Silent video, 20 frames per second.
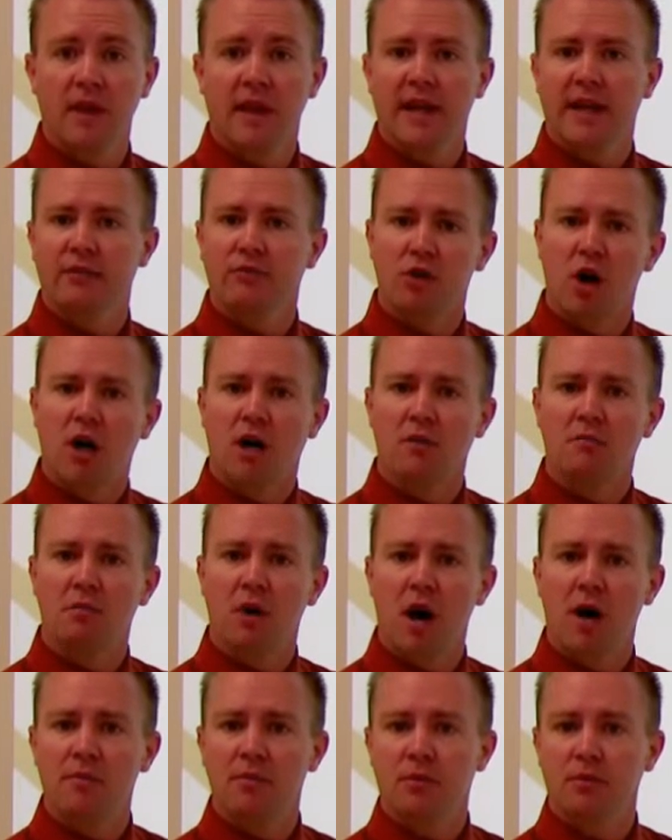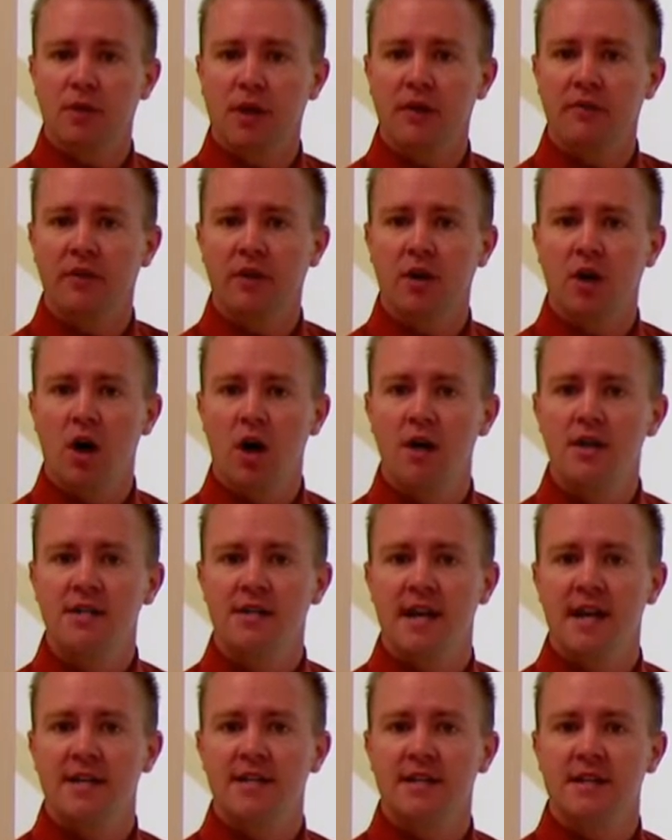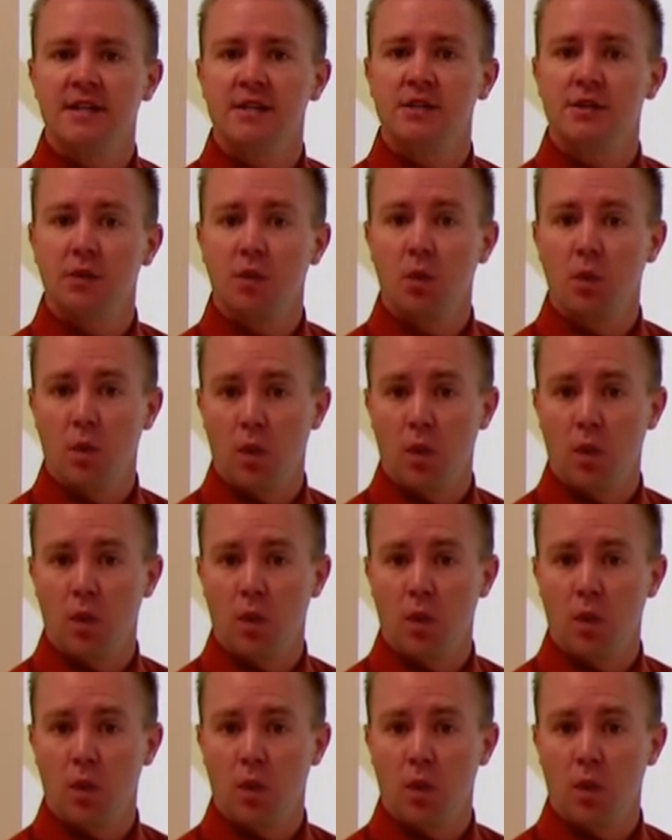In rock and pop, the relevant content is